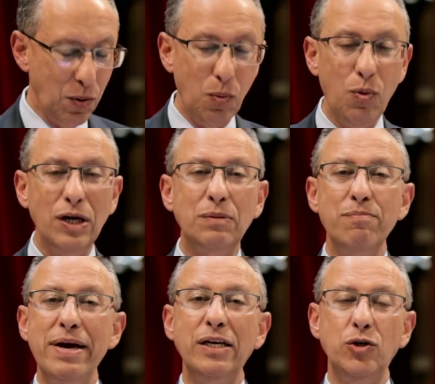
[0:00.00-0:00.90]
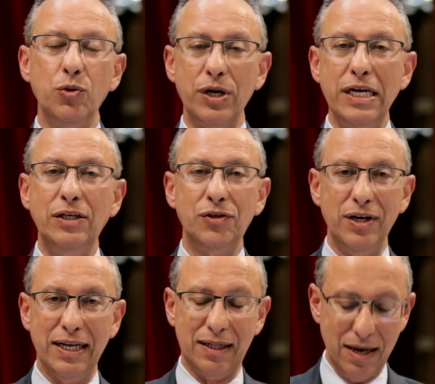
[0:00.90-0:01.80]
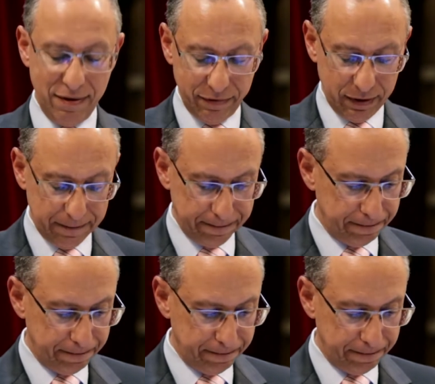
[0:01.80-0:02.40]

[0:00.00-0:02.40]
What made you reach that level?